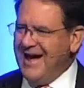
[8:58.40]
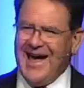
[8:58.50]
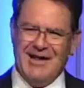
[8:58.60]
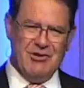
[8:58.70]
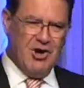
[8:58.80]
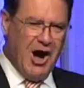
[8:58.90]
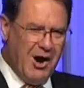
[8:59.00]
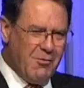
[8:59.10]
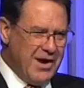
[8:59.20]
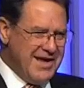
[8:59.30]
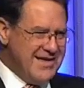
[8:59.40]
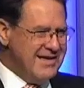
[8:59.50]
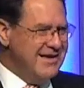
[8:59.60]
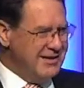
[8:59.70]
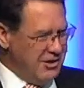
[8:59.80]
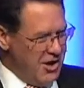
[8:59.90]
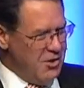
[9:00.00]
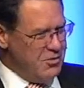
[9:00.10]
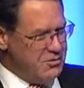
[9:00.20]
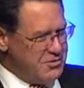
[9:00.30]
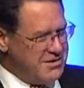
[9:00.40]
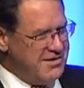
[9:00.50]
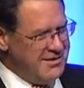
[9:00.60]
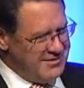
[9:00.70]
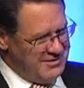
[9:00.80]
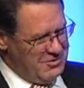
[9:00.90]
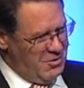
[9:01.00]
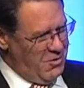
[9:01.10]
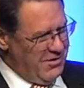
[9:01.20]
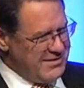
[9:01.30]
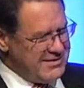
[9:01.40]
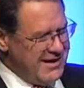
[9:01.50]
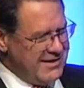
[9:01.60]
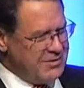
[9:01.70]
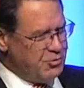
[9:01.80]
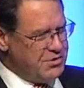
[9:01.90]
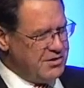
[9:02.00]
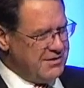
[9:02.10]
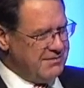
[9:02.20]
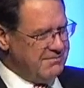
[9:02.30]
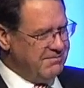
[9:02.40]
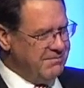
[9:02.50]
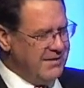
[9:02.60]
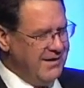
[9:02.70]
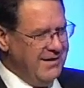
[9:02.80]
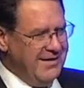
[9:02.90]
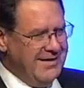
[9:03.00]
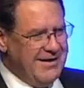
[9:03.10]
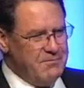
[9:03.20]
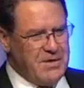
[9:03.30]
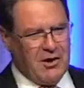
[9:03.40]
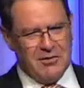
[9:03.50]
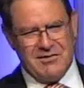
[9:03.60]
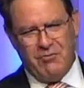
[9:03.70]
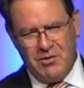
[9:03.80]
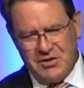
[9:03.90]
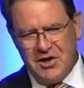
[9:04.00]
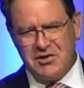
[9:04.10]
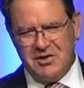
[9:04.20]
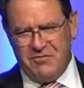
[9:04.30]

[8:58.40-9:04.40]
and Yahweh closed the door. Isn't that interesting? Because if we just